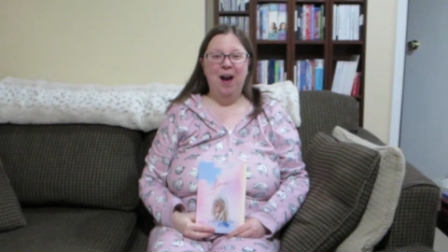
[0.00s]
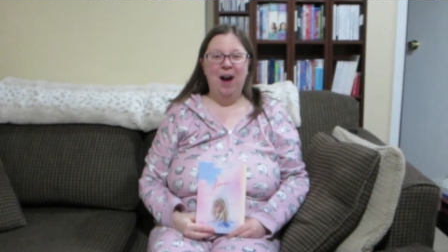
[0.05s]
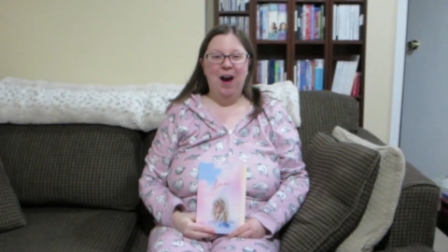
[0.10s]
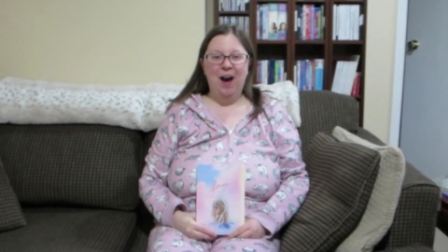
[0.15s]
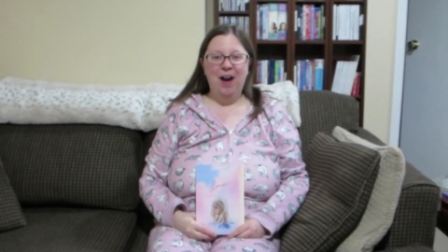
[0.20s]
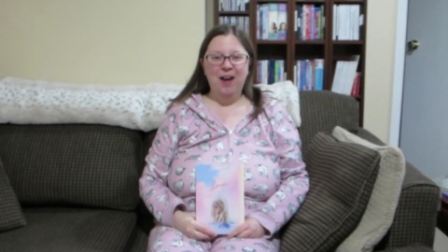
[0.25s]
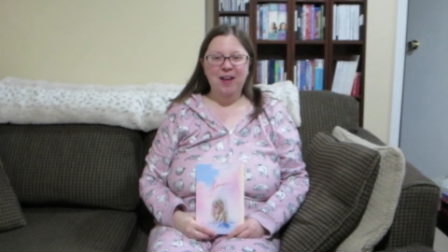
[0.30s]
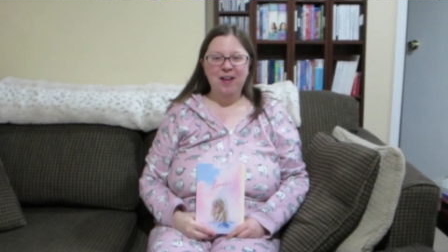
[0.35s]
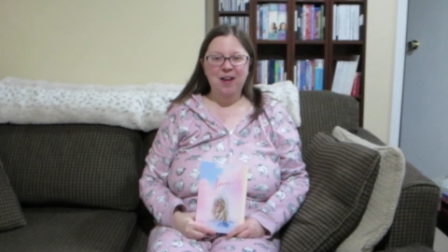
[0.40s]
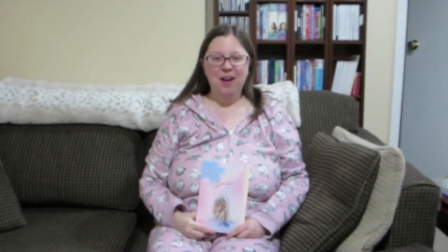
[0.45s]

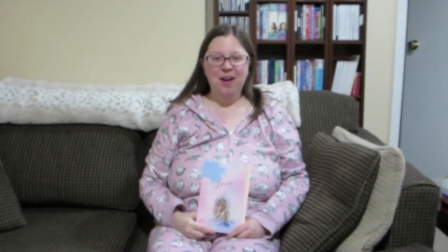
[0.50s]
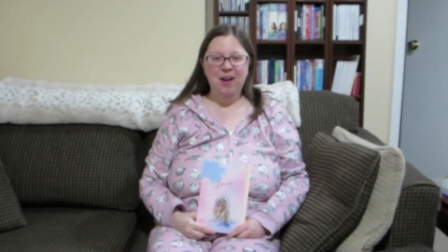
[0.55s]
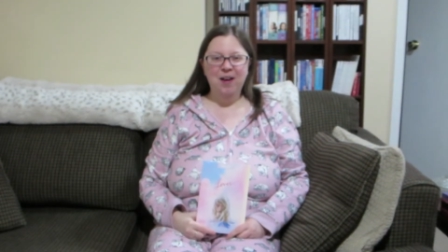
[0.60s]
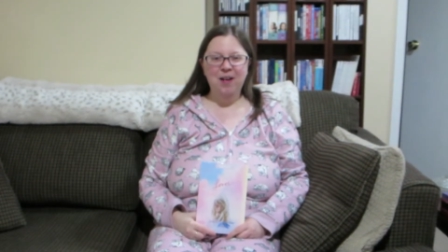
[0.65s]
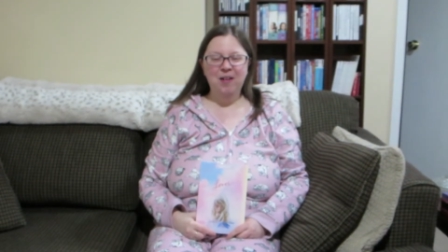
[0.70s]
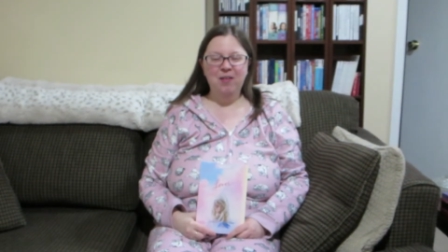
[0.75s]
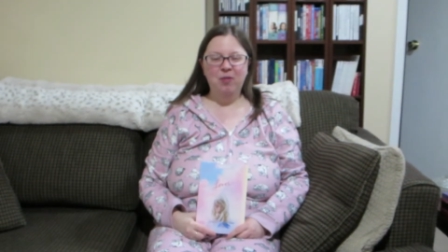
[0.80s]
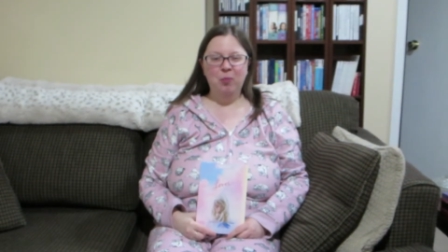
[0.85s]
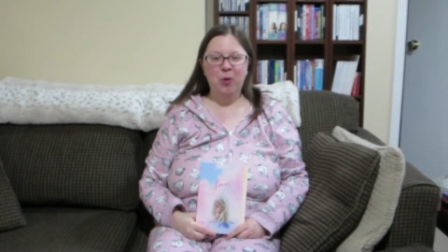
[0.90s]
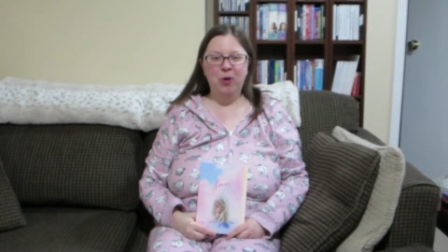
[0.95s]
Hi
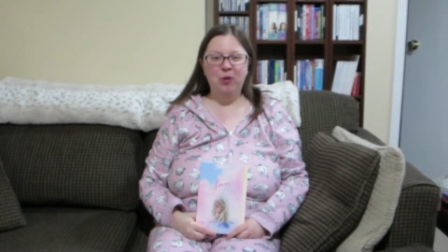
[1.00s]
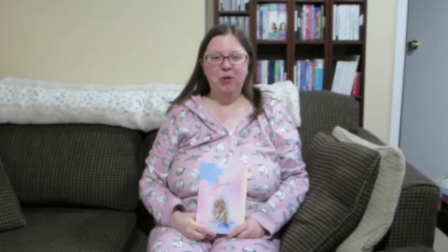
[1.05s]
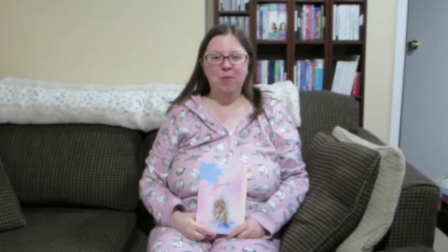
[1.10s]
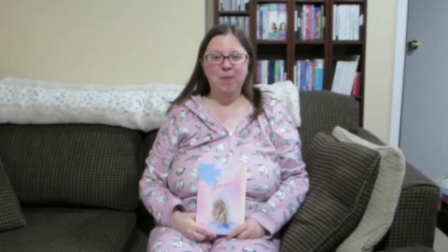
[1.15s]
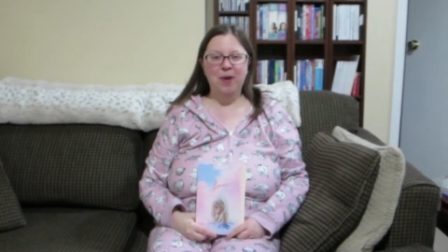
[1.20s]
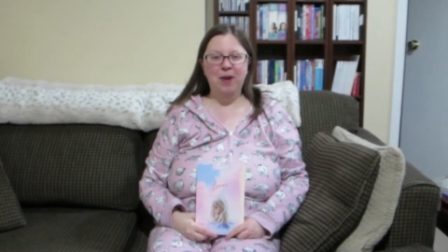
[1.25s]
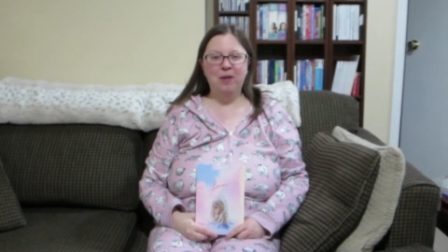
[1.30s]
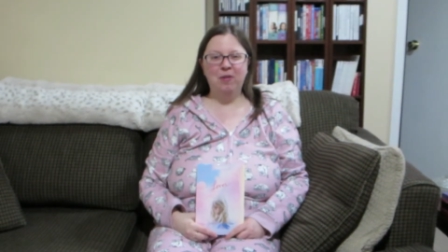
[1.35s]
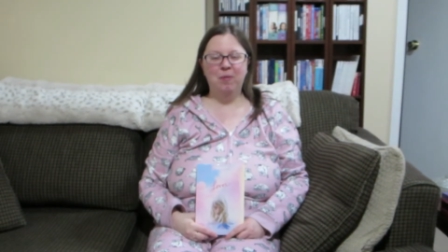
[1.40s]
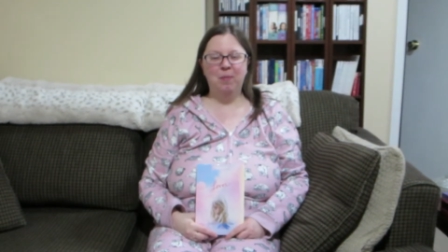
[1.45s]
guys, welcome
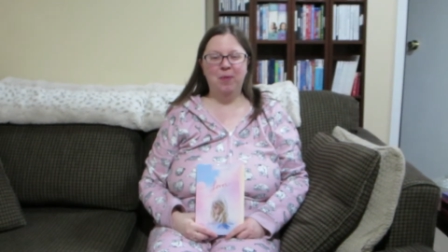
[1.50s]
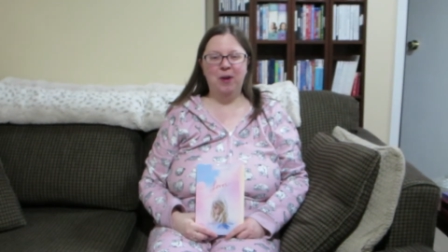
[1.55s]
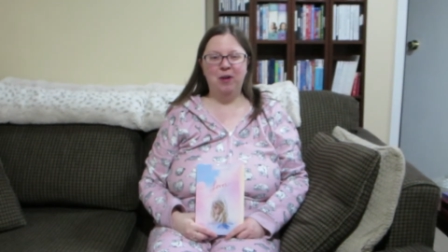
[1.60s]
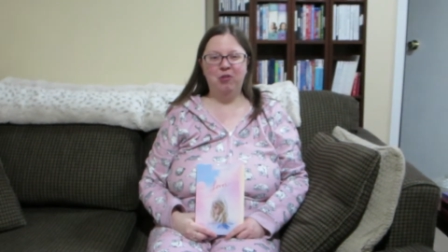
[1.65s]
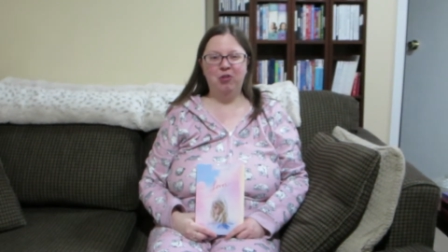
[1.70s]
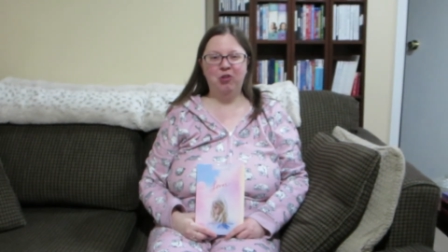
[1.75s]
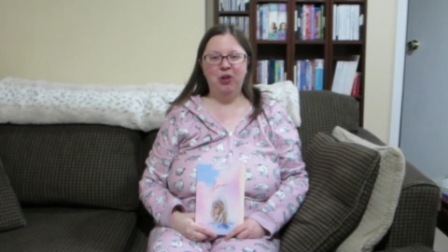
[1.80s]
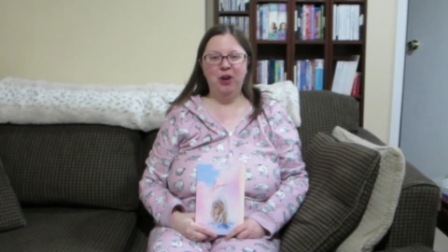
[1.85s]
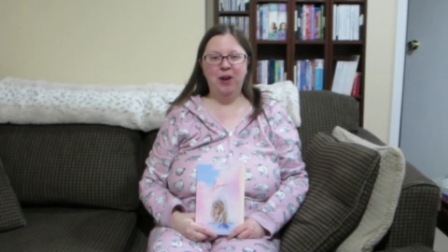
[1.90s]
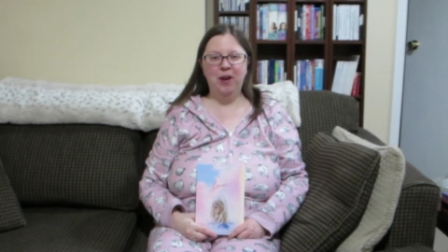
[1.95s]
back to my
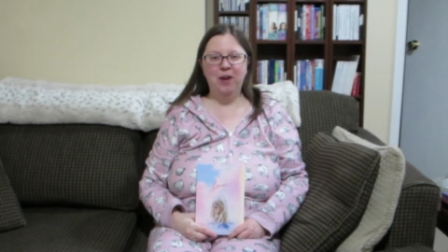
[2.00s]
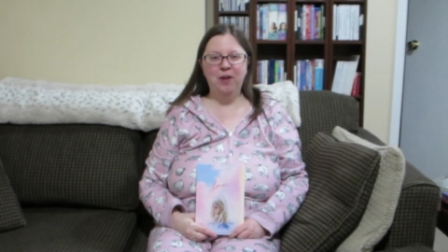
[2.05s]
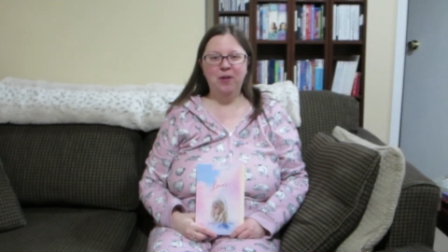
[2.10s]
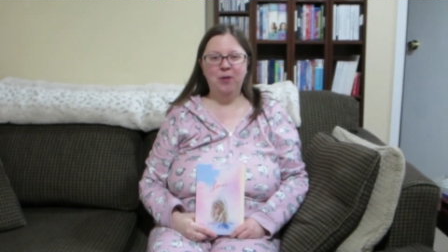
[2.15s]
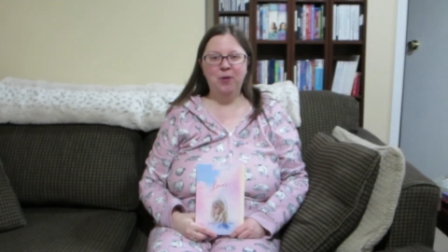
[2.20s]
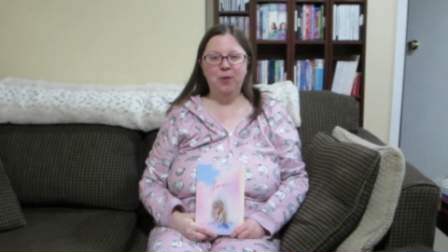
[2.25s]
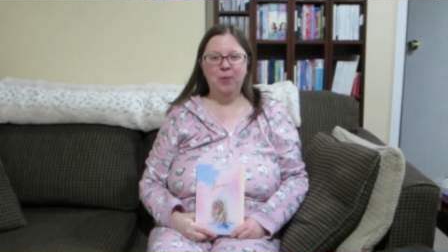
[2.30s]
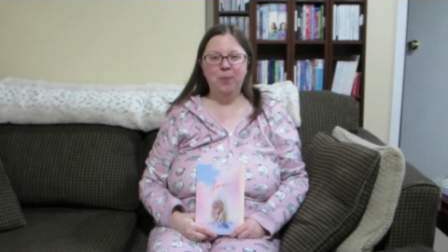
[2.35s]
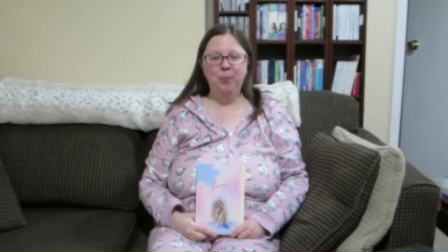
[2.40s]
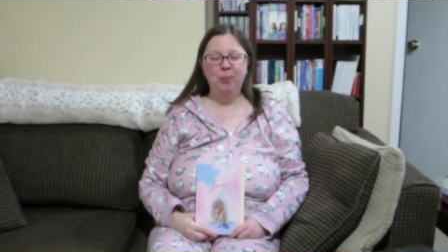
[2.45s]

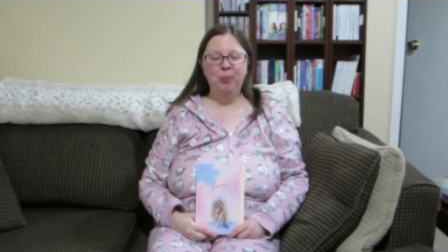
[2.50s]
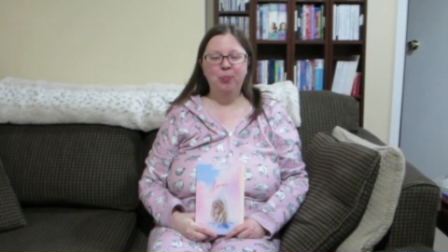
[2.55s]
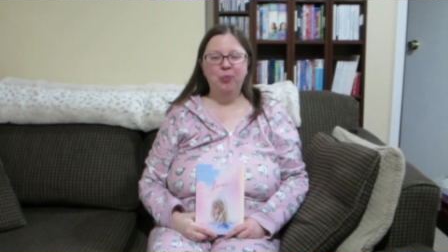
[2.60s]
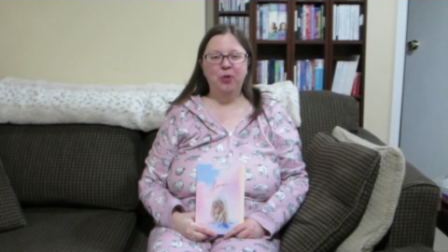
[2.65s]
channel.